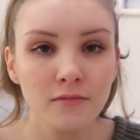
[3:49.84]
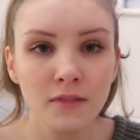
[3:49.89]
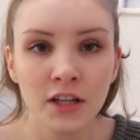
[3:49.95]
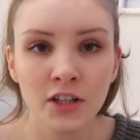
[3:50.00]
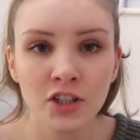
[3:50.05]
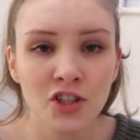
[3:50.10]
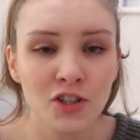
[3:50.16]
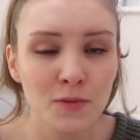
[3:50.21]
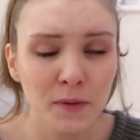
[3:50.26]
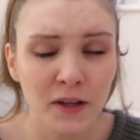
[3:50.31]
it
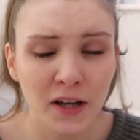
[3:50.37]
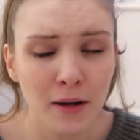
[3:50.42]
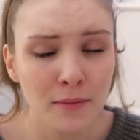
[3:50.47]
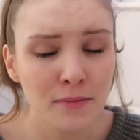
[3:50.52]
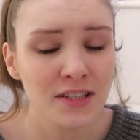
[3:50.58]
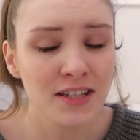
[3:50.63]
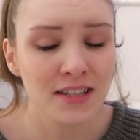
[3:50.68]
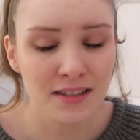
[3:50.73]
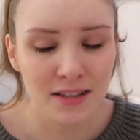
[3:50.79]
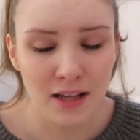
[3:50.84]
just
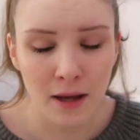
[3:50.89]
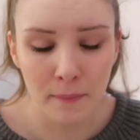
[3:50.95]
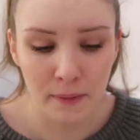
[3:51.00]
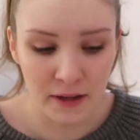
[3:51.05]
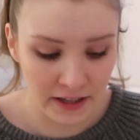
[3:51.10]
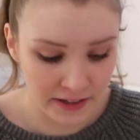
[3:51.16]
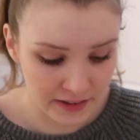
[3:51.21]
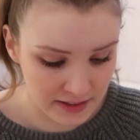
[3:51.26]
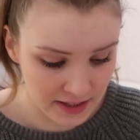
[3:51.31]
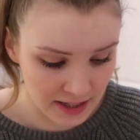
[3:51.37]
becomes a
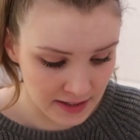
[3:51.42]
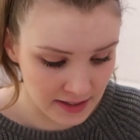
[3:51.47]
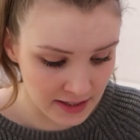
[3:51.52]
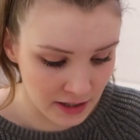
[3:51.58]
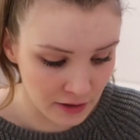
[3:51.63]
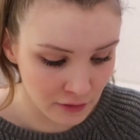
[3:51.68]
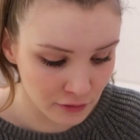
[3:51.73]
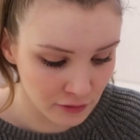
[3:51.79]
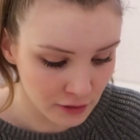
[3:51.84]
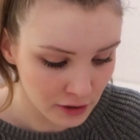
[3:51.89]
bit
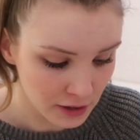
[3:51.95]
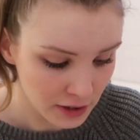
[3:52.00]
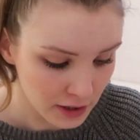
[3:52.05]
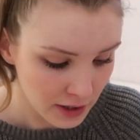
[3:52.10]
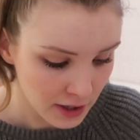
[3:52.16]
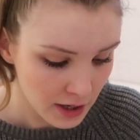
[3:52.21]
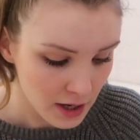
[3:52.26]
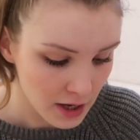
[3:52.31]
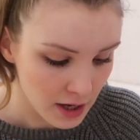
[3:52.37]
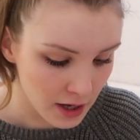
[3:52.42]
excessive.
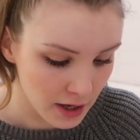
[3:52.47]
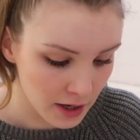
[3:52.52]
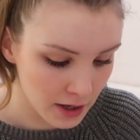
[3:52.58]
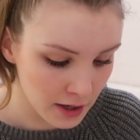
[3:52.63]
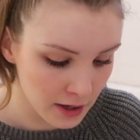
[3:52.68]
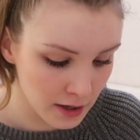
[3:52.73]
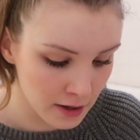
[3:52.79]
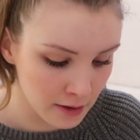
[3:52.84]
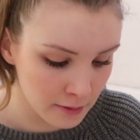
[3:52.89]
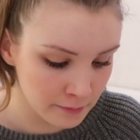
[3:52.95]

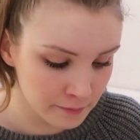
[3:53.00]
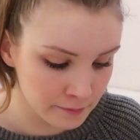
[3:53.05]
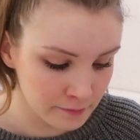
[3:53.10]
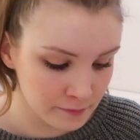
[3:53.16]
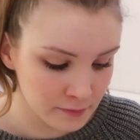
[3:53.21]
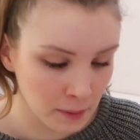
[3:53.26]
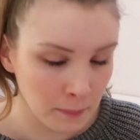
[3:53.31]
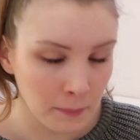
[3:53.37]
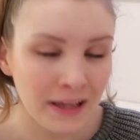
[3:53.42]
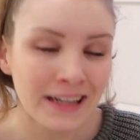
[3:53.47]

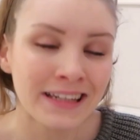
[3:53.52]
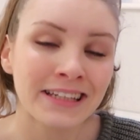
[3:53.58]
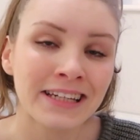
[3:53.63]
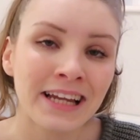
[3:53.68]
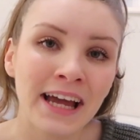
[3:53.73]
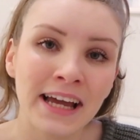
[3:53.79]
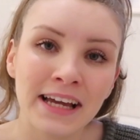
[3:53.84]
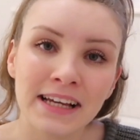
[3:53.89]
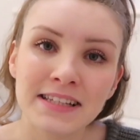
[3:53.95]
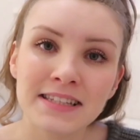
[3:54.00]
My
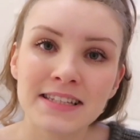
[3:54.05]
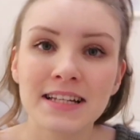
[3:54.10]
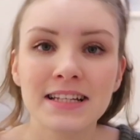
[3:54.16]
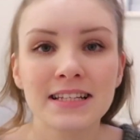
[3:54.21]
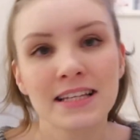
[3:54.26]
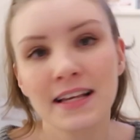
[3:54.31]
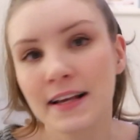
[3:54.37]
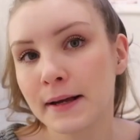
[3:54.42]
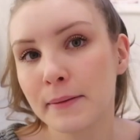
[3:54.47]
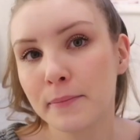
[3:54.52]
next
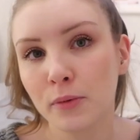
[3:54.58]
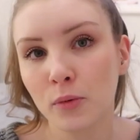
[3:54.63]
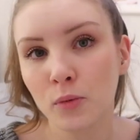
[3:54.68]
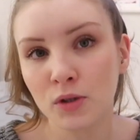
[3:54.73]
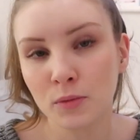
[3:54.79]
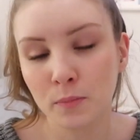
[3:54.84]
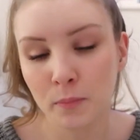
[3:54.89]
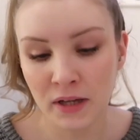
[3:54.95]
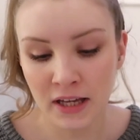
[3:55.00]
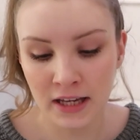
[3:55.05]
tip
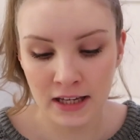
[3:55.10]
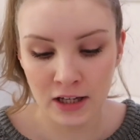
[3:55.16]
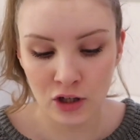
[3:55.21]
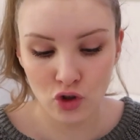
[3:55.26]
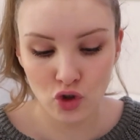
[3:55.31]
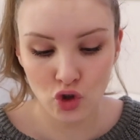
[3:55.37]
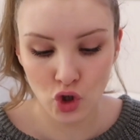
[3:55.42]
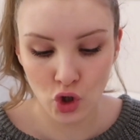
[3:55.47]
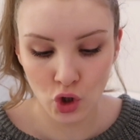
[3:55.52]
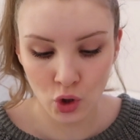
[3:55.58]
would be
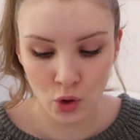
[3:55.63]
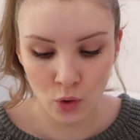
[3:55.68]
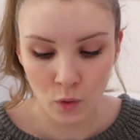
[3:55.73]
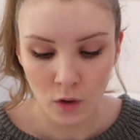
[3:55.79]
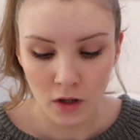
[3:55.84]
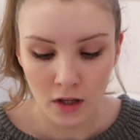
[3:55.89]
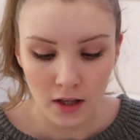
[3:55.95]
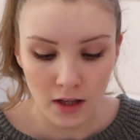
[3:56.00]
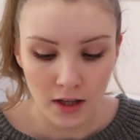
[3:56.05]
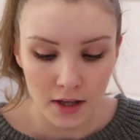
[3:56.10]
to
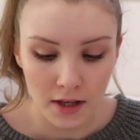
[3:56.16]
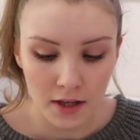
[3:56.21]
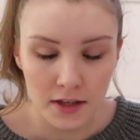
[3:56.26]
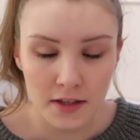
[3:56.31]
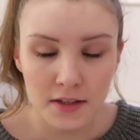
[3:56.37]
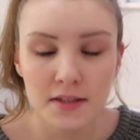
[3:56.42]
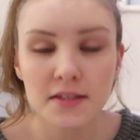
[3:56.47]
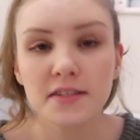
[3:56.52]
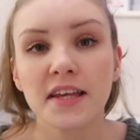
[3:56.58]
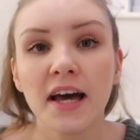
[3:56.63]

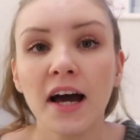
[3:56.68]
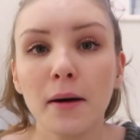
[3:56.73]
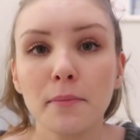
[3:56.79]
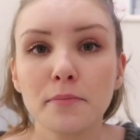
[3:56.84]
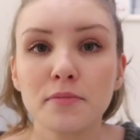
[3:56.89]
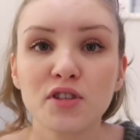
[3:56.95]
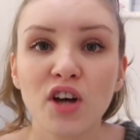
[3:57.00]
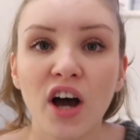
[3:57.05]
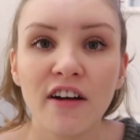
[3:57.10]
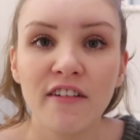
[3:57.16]
set
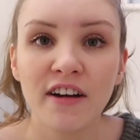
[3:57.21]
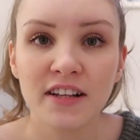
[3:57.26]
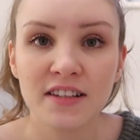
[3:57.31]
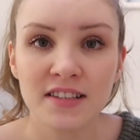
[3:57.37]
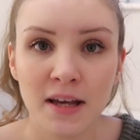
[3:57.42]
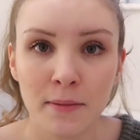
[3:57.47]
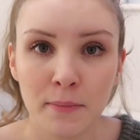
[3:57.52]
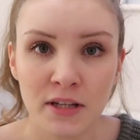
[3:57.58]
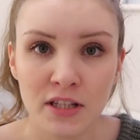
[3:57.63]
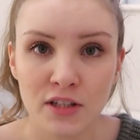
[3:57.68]
up direct
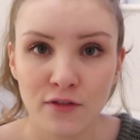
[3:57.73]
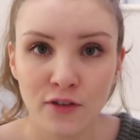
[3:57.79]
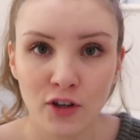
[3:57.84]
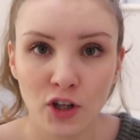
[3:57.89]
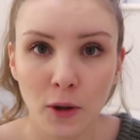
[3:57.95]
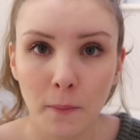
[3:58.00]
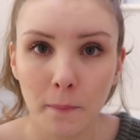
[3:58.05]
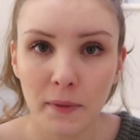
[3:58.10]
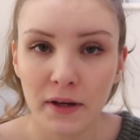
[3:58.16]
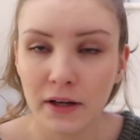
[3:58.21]
debits for
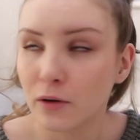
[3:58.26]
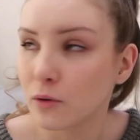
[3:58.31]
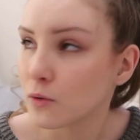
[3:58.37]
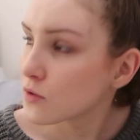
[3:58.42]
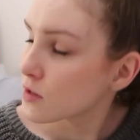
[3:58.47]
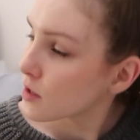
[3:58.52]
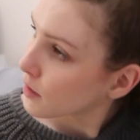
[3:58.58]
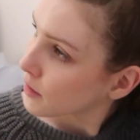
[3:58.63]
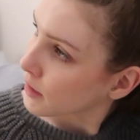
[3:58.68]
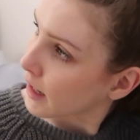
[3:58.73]
your
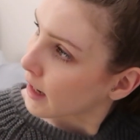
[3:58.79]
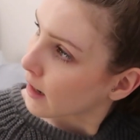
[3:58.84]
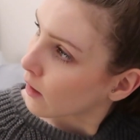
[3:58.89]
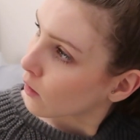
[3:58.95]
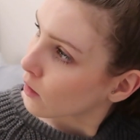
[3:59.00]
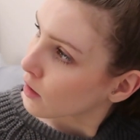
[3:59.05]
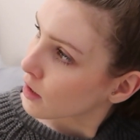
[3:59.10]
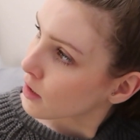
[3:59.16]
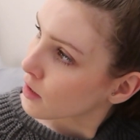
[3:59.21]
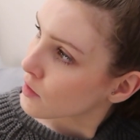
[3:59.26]
bills.
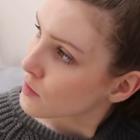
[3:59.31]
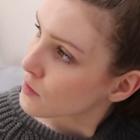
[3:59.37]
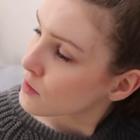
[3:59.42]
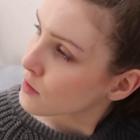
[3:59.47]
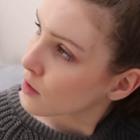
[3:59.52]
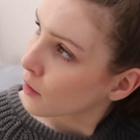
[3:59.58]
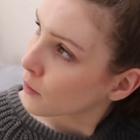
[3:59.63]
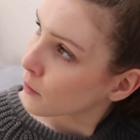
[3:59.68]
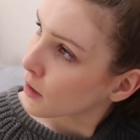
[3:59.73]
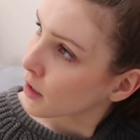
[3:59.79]
Now, it's
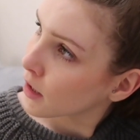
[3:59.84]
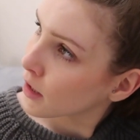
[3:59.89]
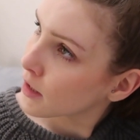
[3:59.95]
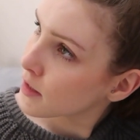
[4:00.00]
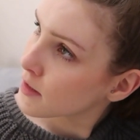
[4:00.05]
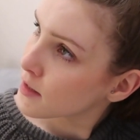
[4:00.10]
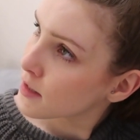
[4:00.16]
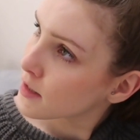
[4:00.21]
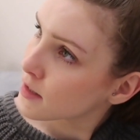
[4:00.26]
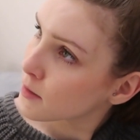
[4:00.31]
so
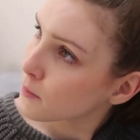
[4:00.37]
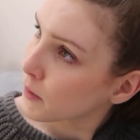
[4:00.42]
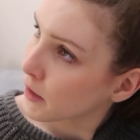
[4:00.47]
easy to